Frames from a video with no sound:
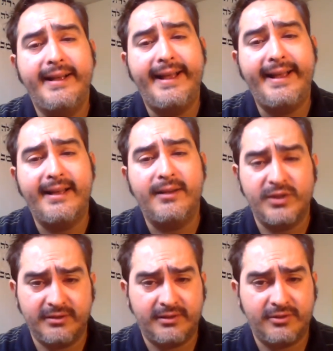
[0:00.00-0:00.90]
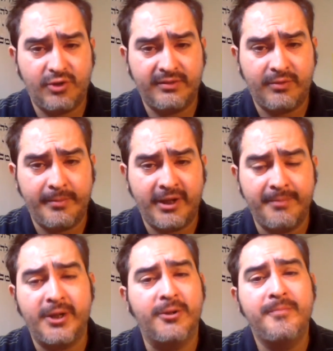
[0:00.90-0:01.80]
and which is transformer
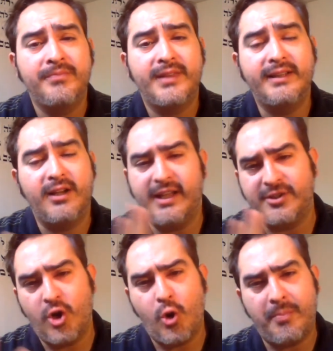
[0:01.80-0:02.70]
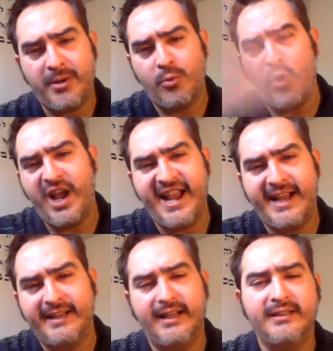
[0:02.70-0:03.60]
computer. And they're like, no, put them
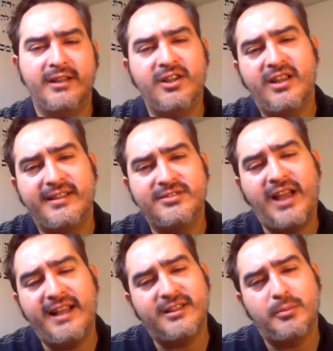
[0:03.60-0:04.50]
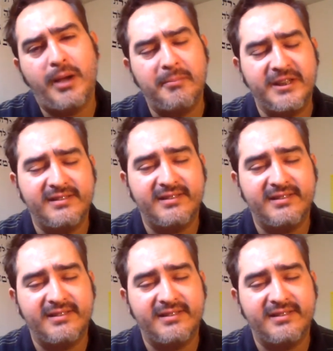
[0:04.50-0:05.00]
away. And then they're like sad little puppies,